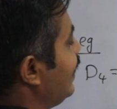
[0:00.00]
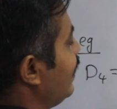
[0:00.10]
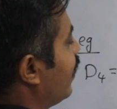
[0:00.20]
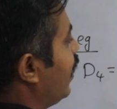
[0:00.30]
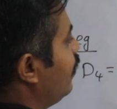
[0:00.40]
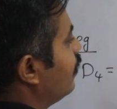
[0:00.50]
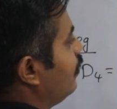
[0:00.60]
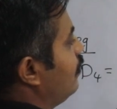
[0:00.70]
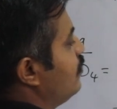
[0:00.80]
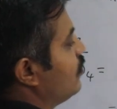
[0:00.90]
E, right?
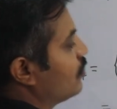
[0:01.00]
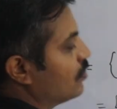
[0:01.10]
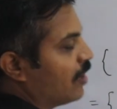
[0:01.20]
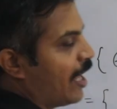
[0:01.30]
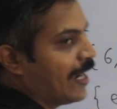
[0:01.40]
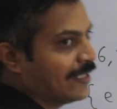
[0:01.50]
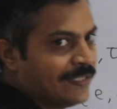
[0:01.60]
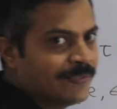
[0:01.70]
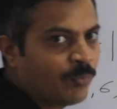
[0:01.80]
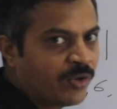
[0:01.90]
So at
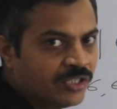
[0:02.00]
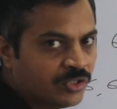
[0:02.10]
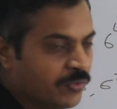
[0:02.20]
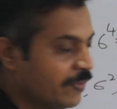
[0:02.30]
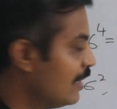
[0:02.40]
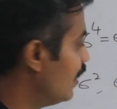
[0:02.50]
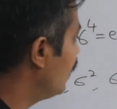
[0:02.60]
this point you will